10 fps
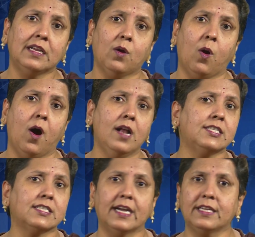in all
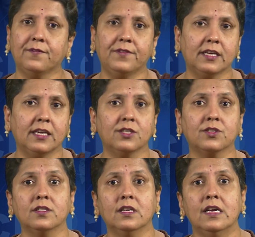
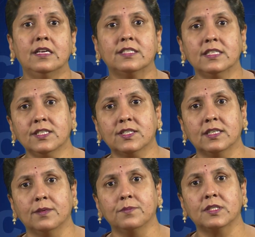stratification
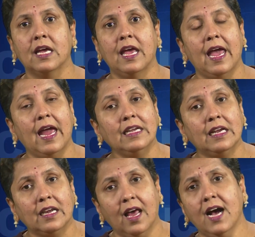systems, and
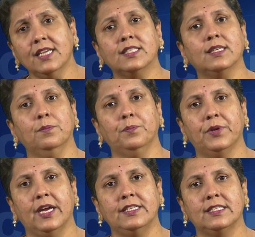class
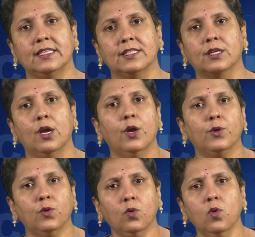comprises
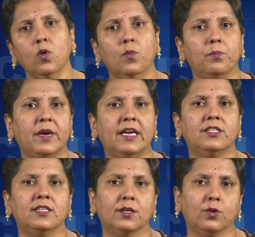two
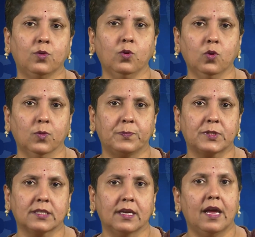major
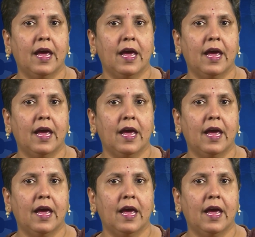groups.